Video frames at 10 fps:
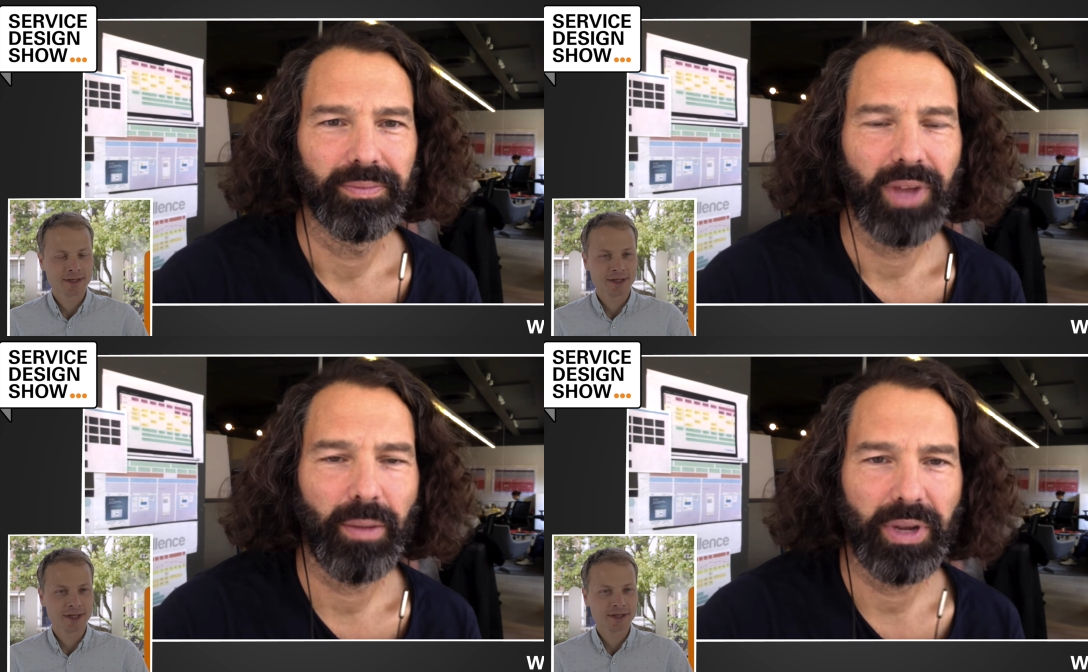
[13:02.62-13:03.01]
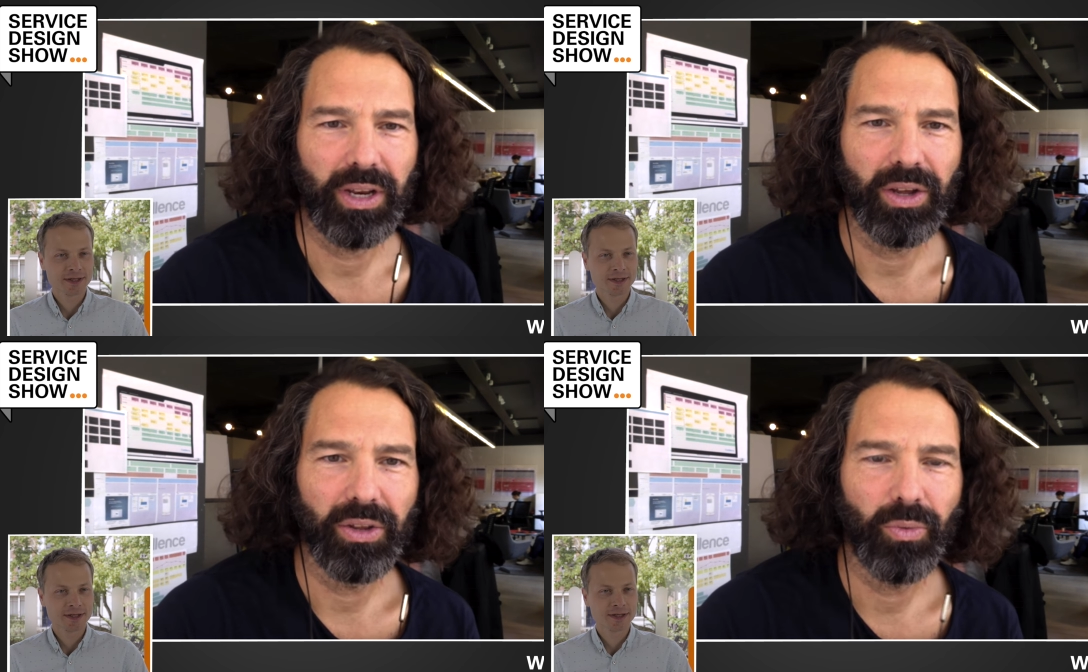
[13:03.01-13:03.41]
Speaker 1: I mean, it's
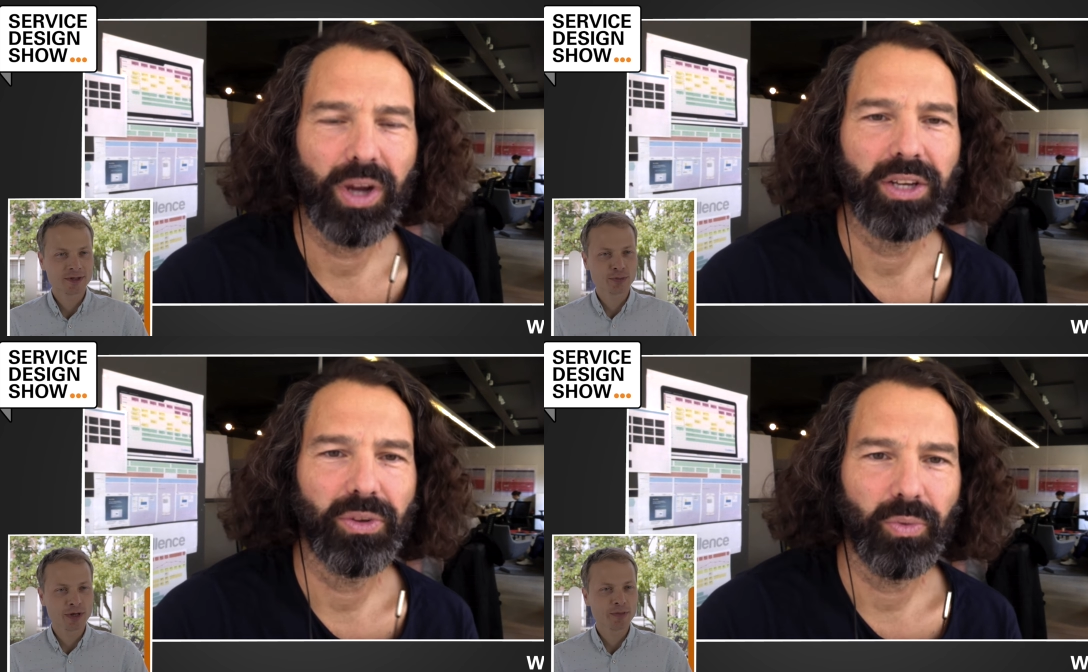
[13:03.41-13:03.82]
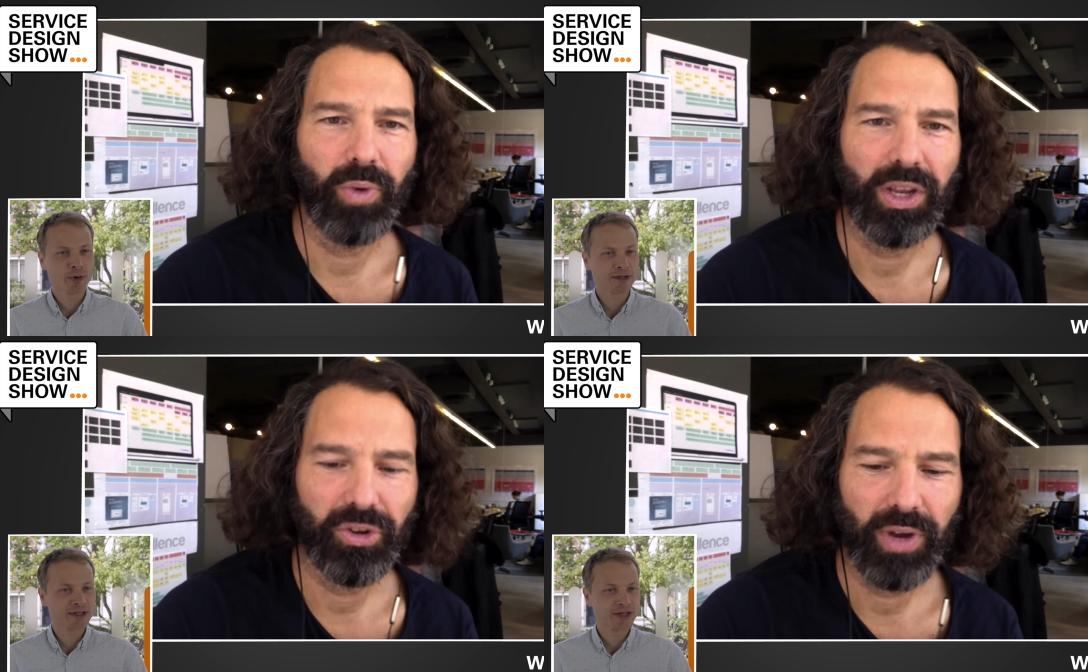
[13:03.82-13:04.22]
when, a pretty
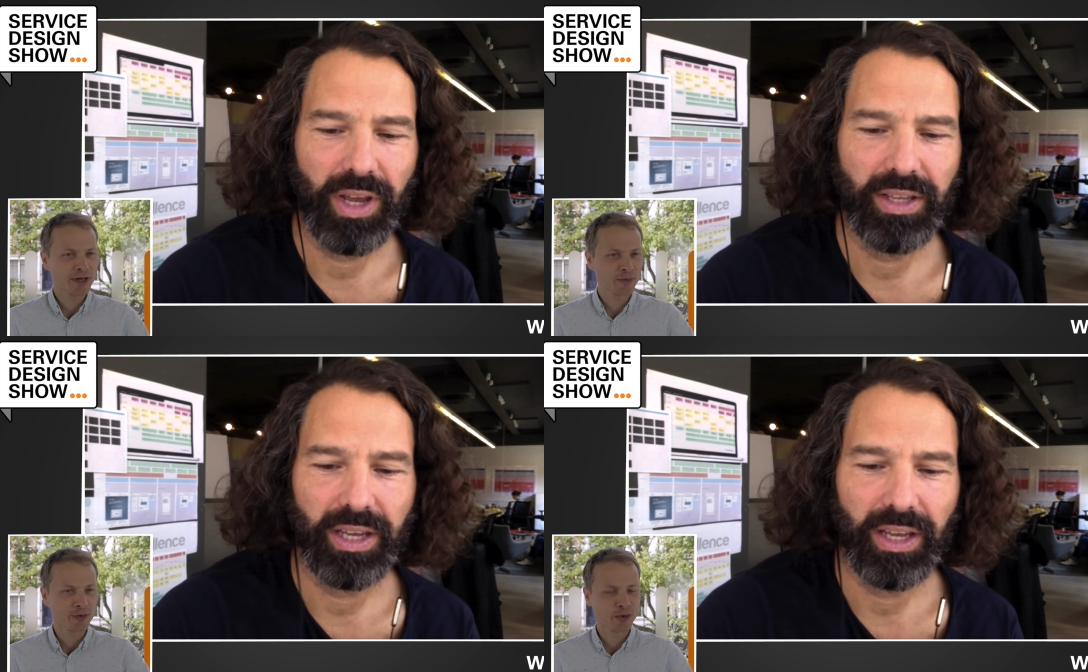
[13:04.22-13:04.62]
bold creating, statement.